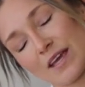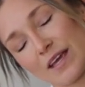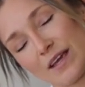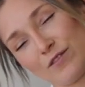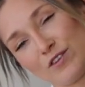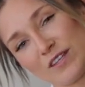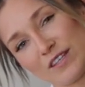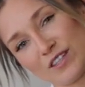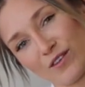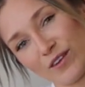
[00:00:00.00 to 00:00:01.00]
If you did
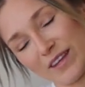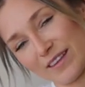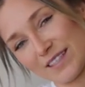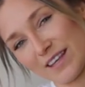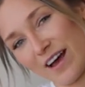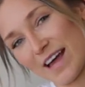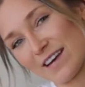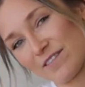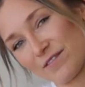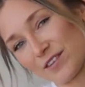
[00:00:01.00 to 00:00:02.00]
so on the other side and
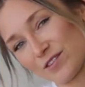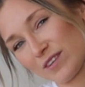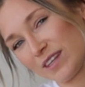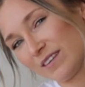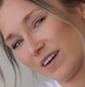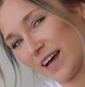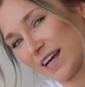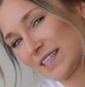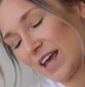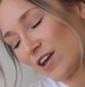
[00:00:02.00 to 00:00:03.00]
it feels really
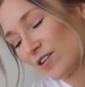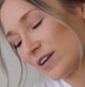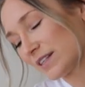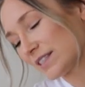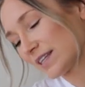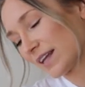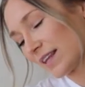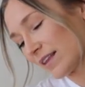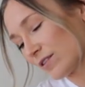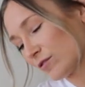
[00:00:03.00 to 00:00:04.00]
nice, you can start
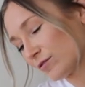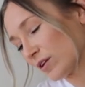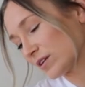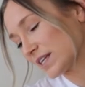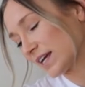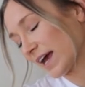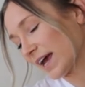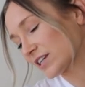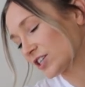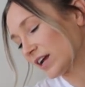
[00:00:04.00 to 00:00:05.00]
that little flossing
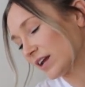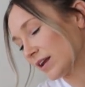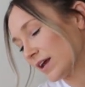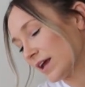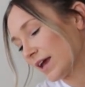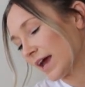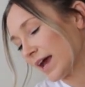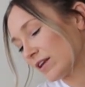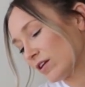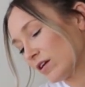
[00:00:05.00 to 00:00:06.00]
action.
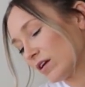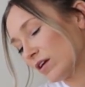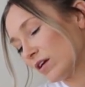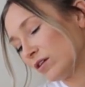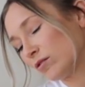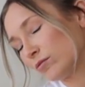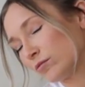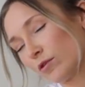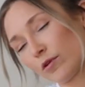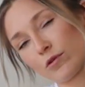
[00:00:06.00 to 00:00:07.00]
And you'll
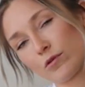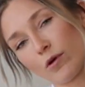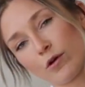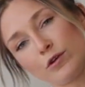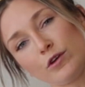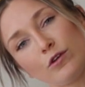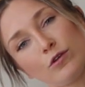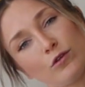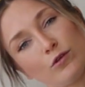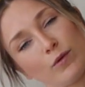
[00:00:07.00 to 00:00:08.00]
know on
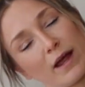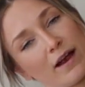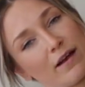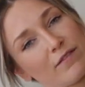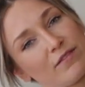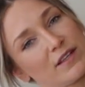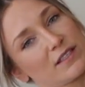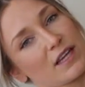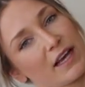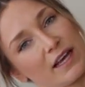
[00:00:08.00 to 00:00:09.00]
you where it feels
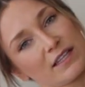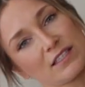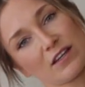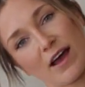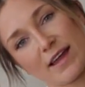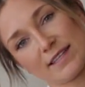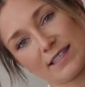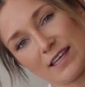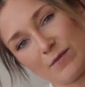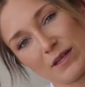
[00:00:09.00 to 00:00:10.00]
like it's tight. It's
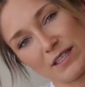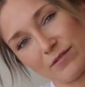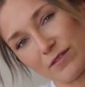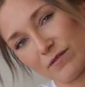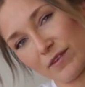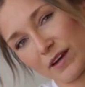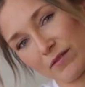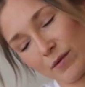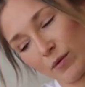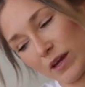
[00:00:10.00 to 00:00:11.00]
going to be different for
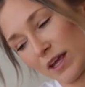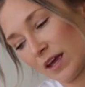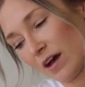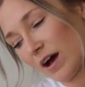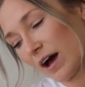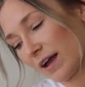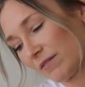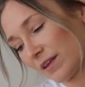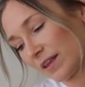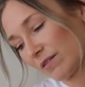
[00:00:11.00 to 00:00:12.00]
everybody. I
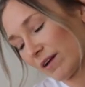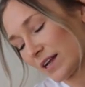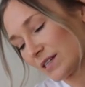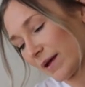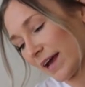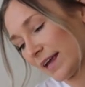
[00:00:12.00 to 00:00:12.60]
feel it around about